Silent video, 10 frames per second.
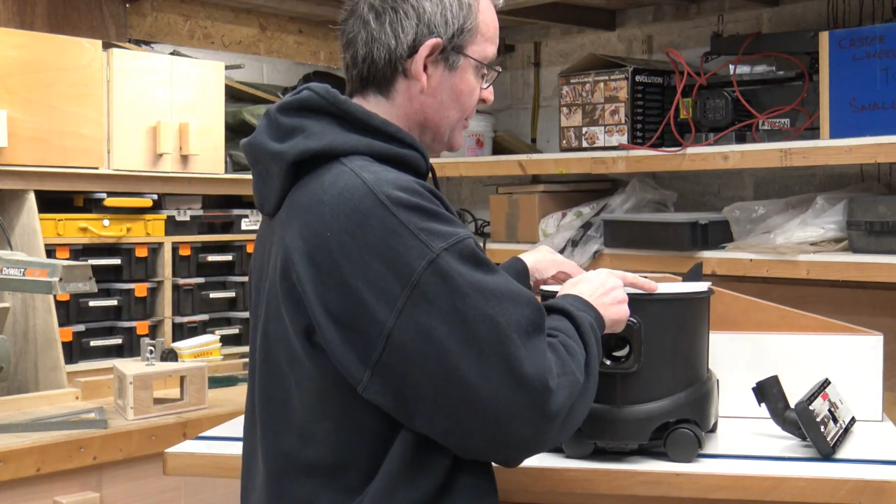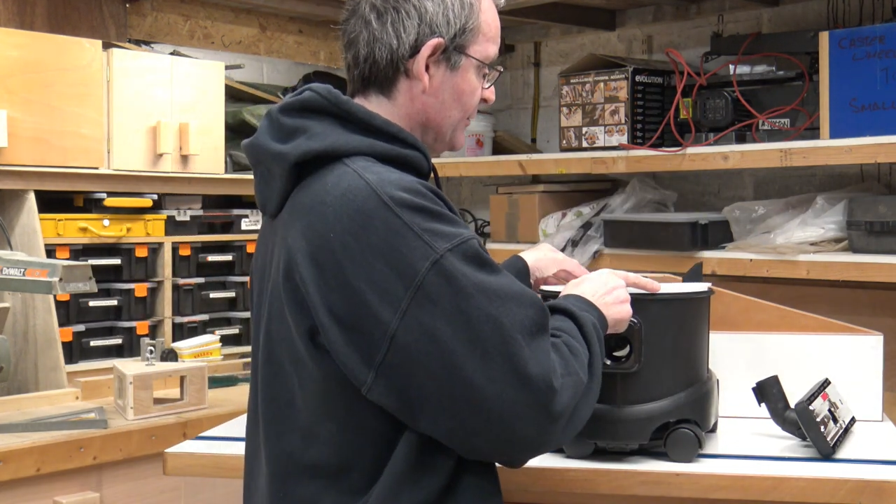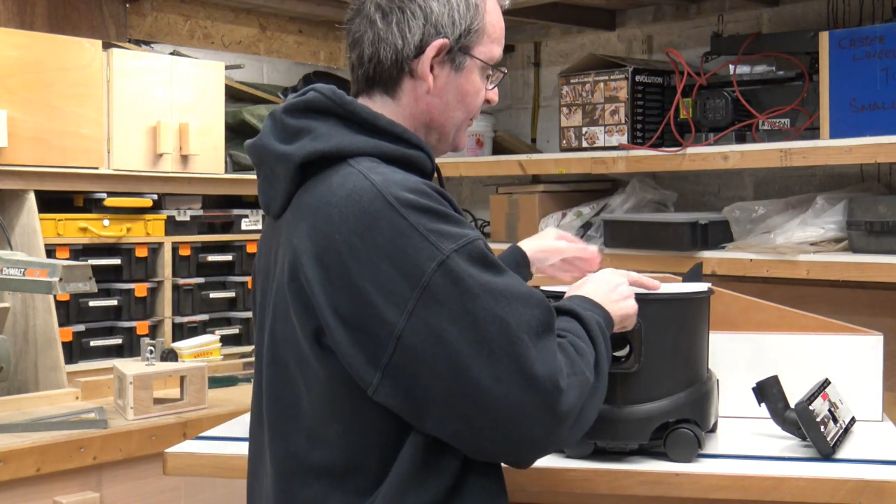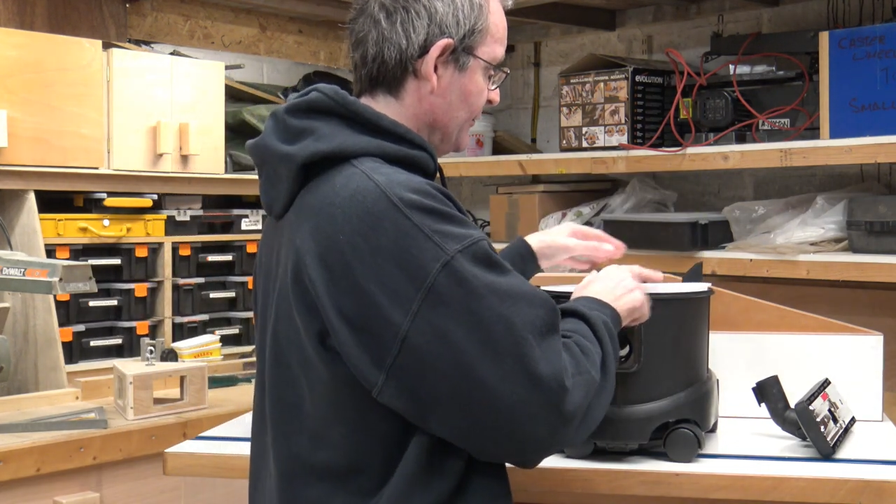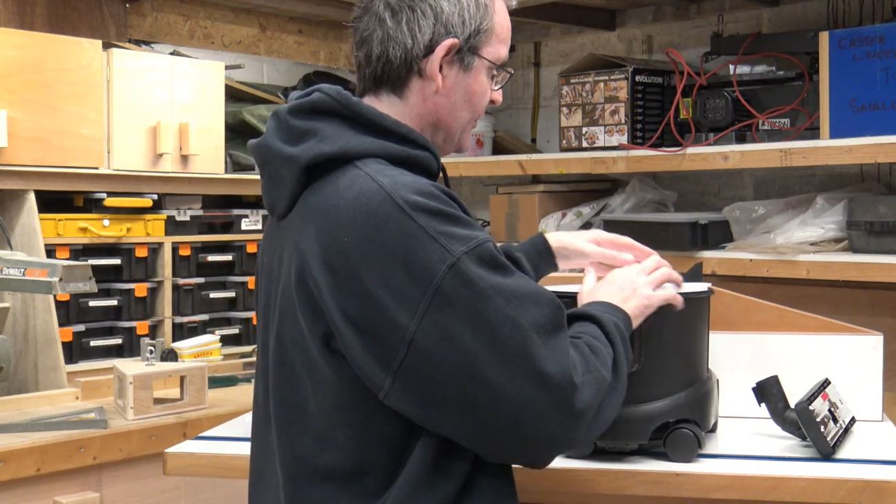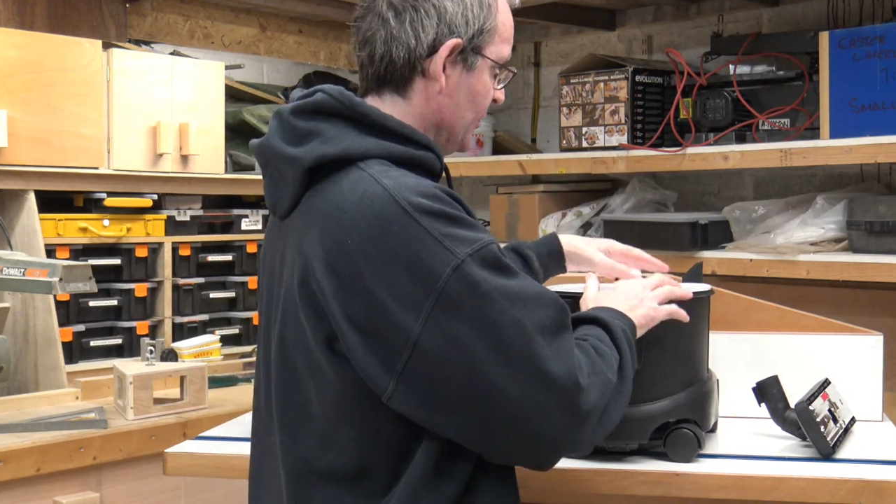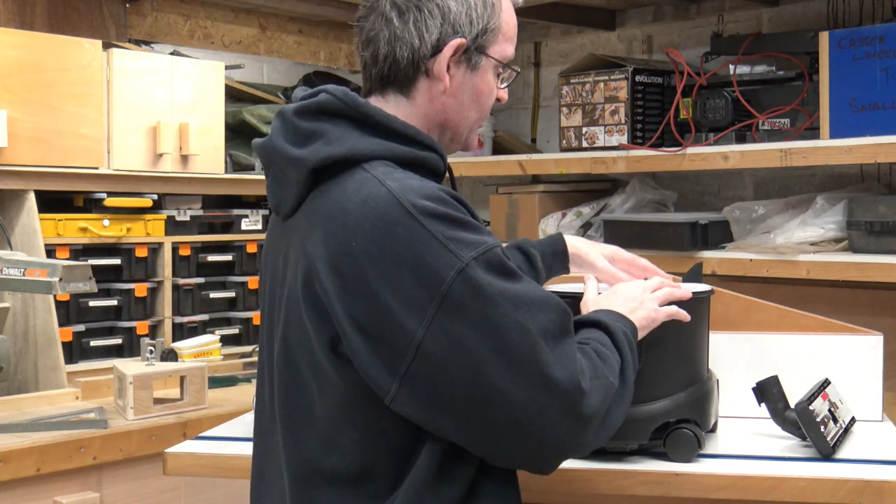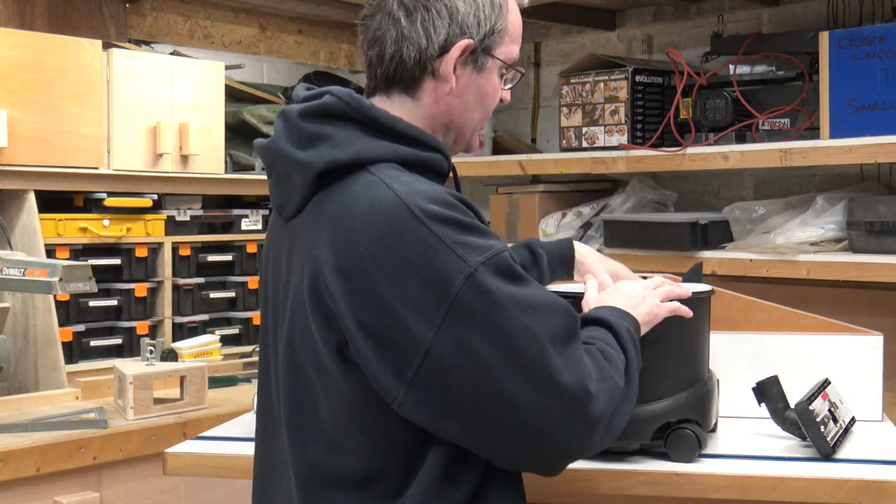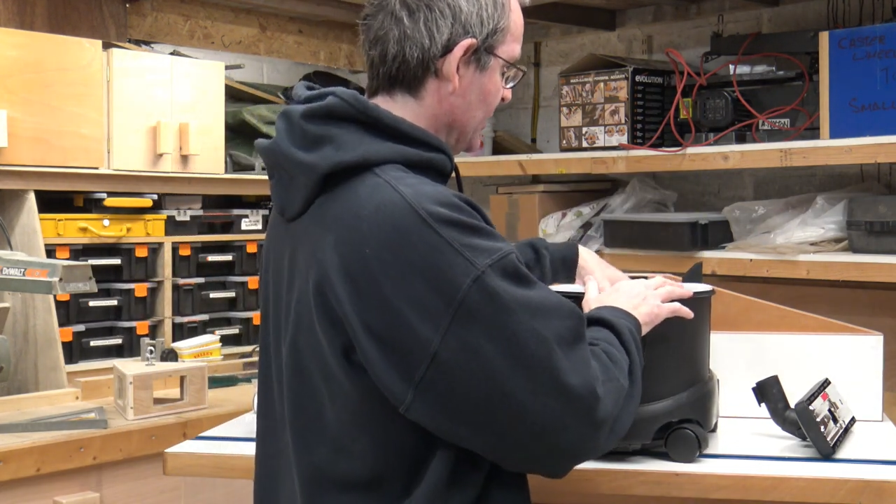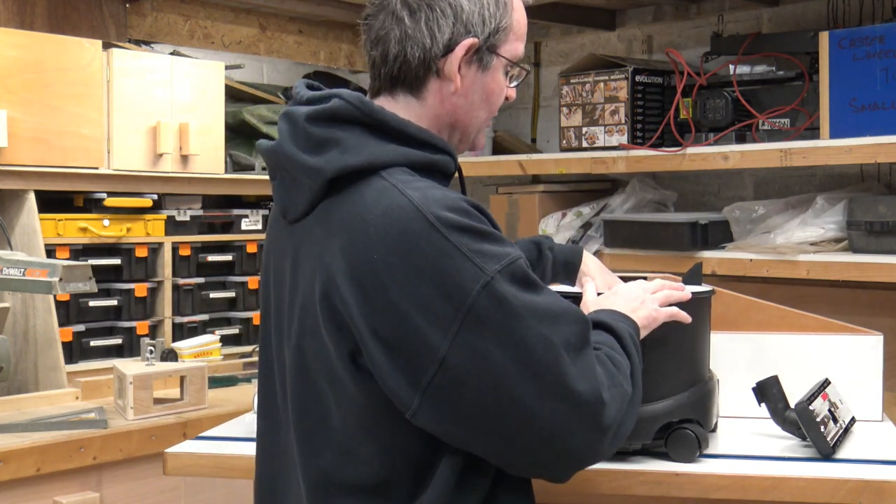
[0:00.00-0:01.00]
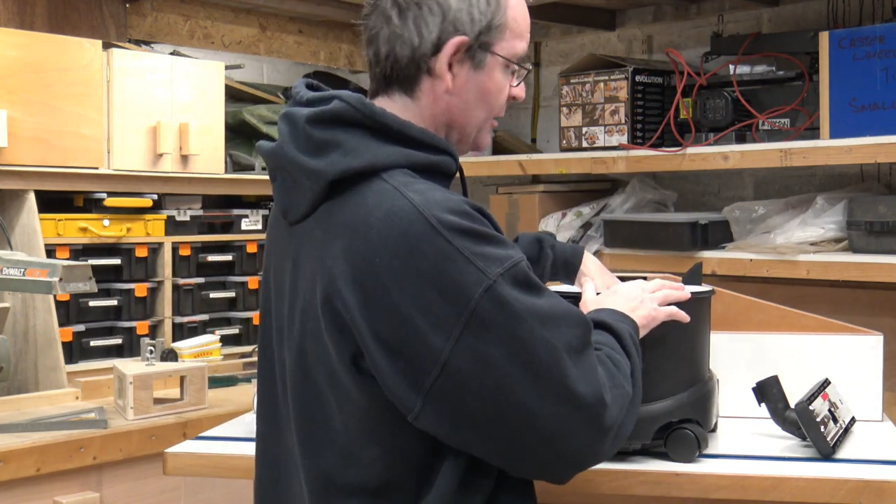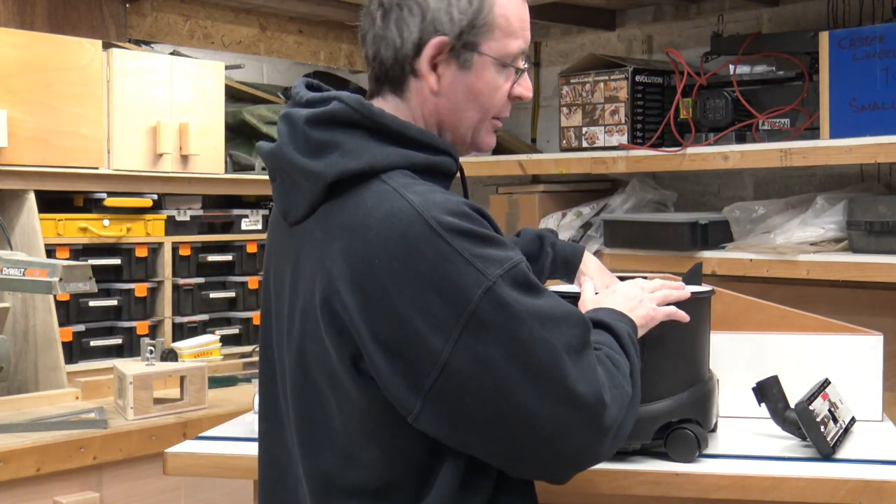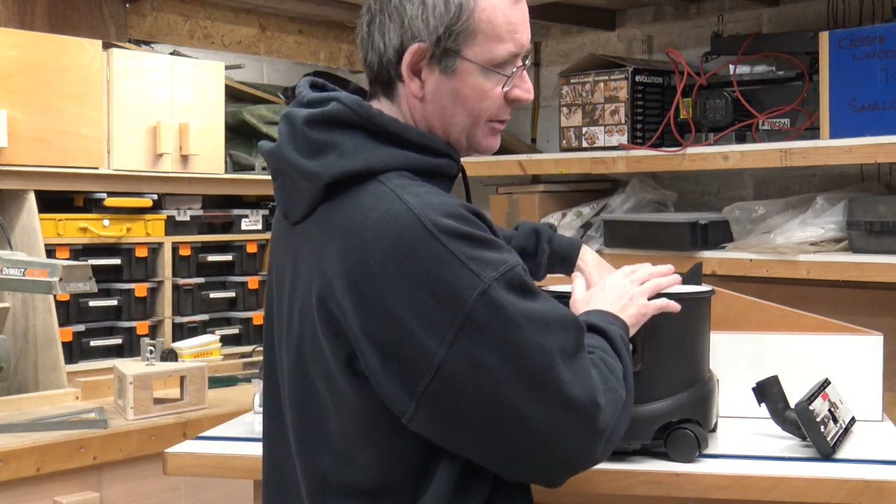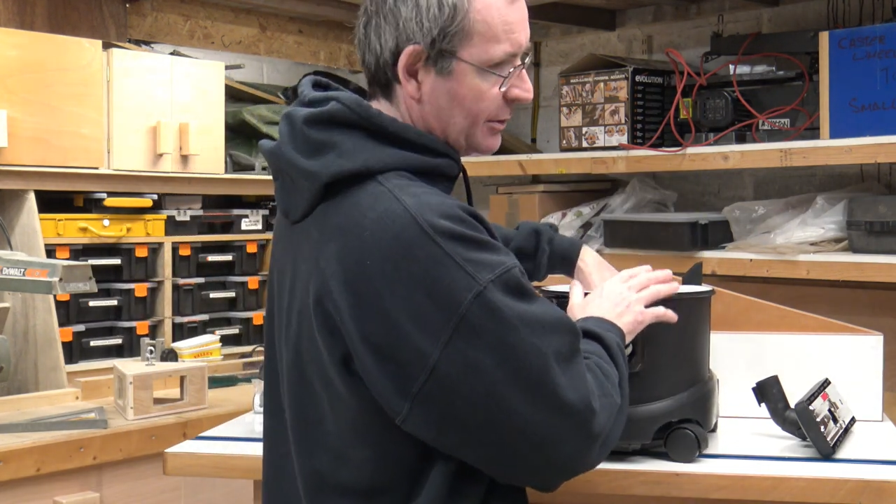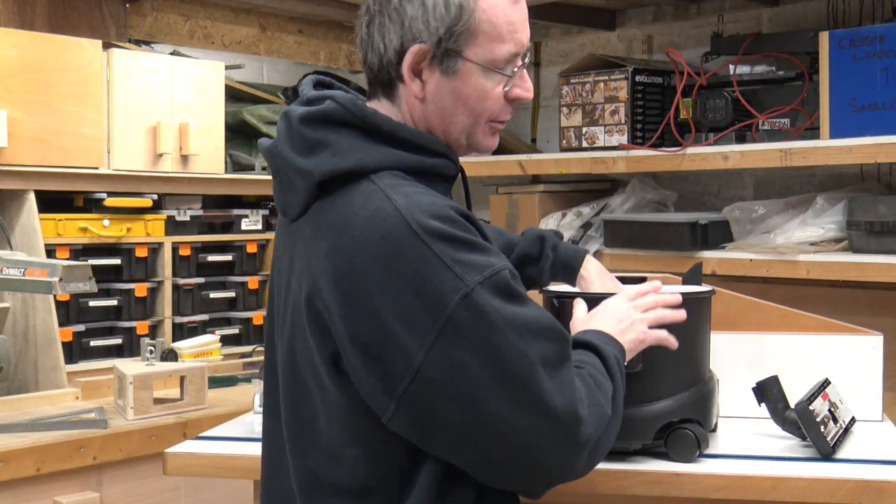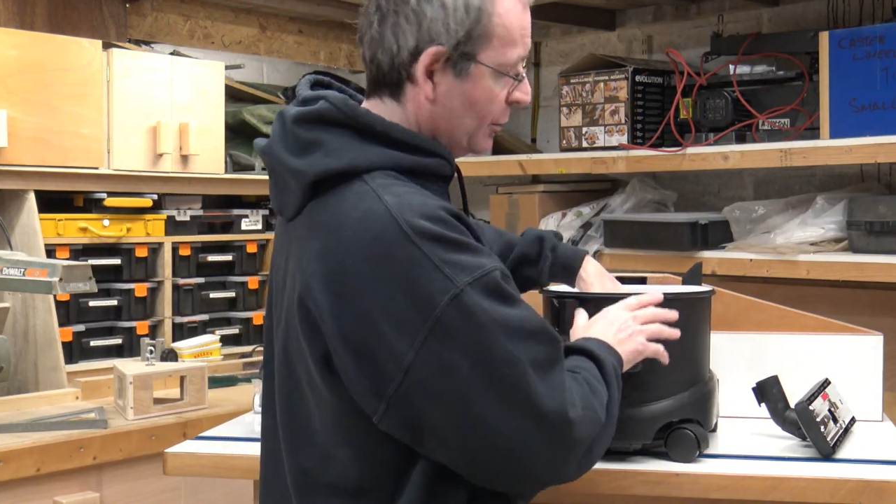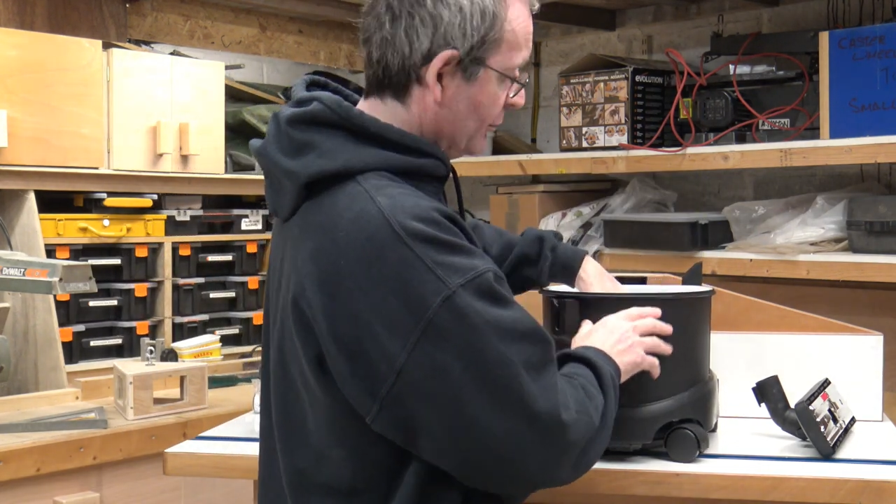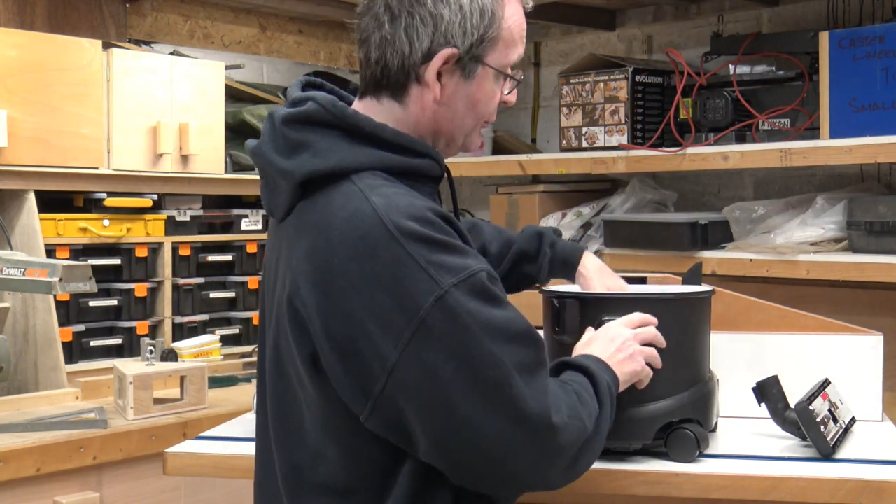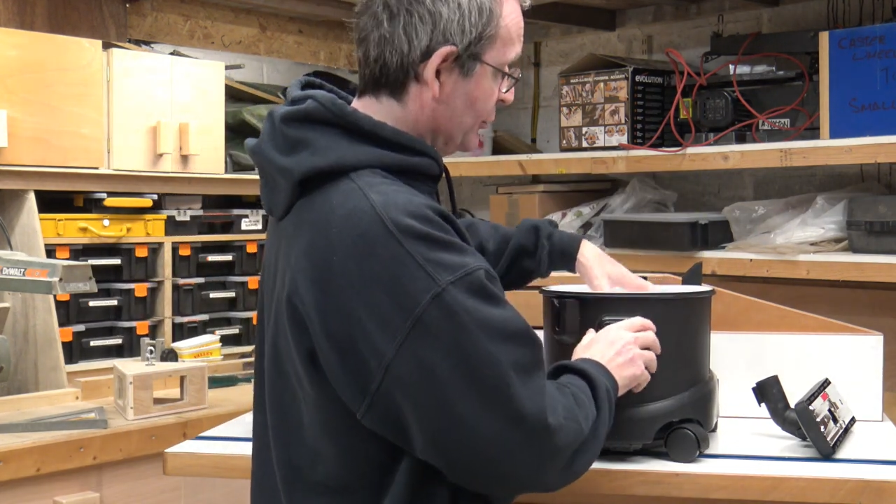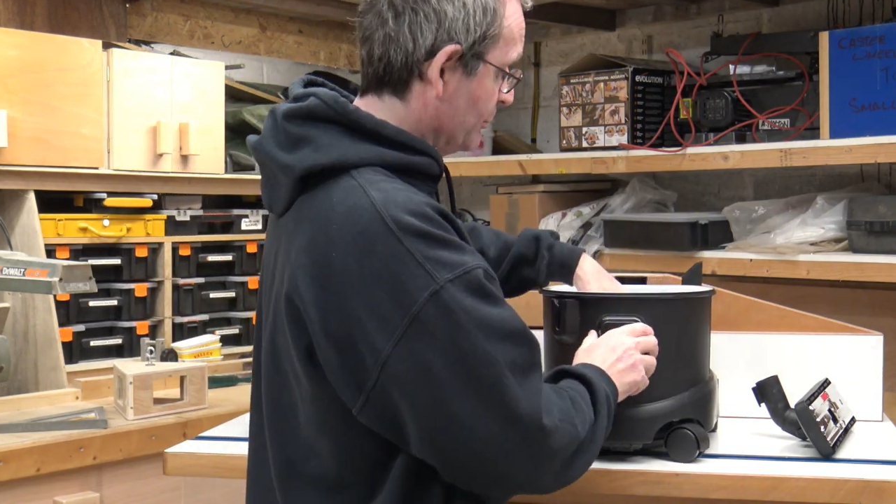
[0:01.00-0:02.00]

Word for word: I find that, you know, a real